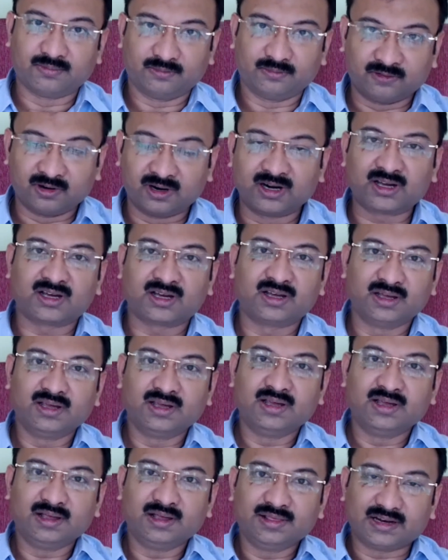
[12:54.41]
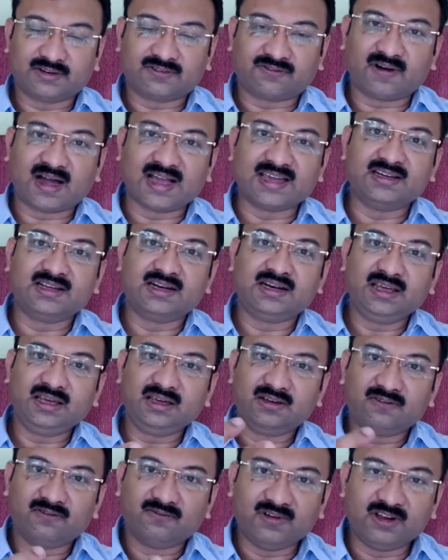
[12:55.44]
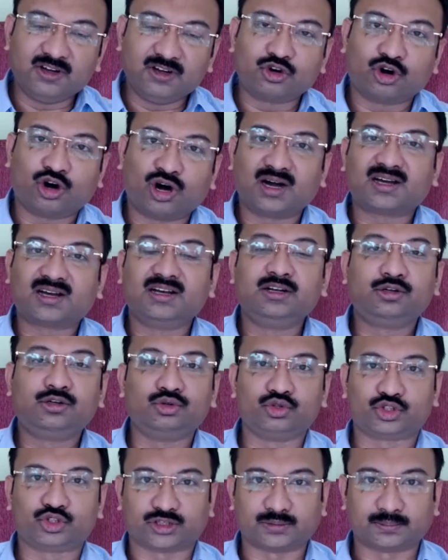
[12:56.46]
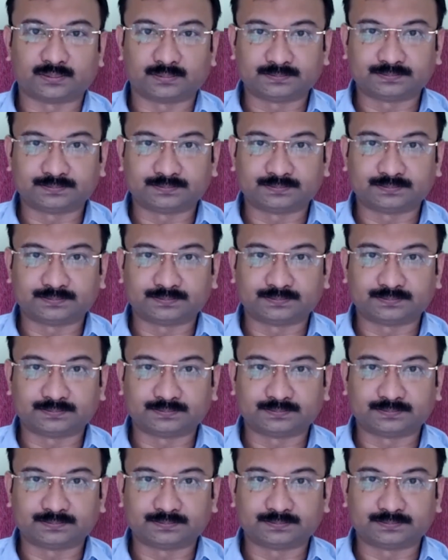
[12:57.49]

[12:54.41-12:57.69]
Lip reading: work, that finally we draw a conclusion.